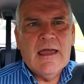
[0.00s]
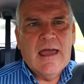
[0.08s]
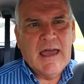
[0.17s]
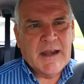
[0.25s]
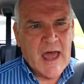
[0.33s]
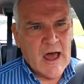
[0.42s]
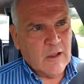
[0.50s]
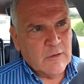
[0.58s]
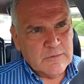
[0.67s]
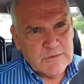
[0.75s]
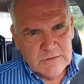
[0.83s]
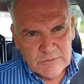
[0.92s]
and
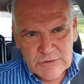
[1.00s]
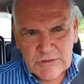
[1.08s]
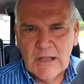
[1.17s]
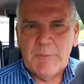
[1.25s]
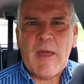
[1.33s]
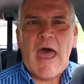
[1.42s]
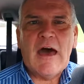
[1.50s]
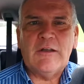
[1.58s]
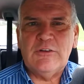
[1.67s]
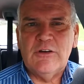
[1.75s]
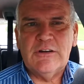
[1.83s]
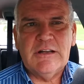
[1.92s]
I'll, you know, slip
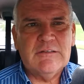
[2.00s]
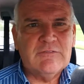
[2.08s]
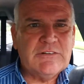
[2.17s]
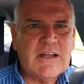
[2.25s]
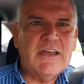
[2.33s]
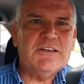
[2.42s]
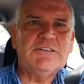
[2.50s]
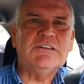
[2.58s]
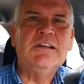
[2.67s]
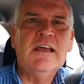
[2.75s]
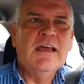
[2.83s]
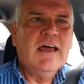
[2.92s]
out during the
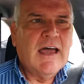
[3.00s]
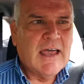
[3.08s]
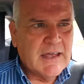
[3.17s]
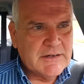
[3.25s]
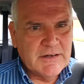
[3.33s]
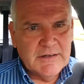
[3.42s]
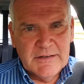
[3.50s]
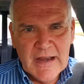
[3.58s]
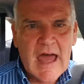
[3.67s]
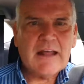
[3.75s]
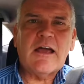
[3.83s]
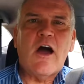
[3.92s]
invitation and
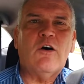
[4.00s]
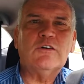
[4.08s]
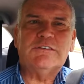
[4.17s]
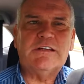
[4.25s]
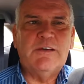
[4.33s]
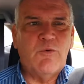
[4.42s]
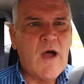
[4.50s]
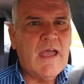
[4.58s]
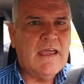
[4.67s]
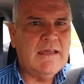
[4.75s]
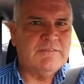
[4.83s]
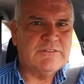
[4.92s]
not cause any
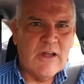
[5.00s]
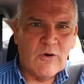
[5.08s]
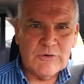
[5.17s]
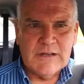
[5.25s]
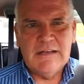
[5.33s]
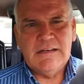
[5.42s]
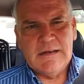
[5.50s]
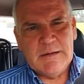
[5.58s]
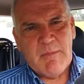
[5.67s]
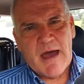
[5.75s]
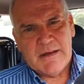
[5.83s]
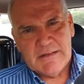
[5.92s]
waves, don't need
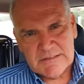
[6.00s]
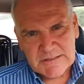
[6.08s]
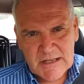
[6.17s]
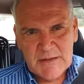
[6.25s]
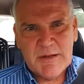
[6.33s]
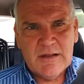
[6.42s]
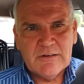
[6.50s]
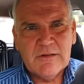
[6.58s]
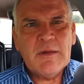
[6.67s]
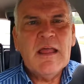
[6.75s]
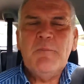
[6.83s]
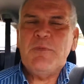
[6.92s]
anybody to see me or
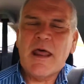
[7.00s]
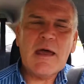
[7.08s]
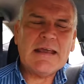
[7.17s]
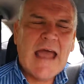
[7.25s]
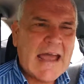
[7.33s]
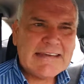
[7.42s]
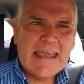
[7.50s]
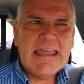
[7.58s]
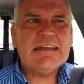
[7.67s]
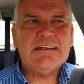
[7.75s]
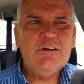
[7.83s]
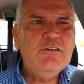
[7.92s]
no. But I, I
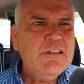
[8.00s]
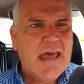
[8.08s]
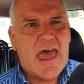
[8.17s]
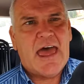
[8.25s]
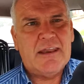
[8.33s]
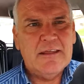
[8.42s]
can't do that.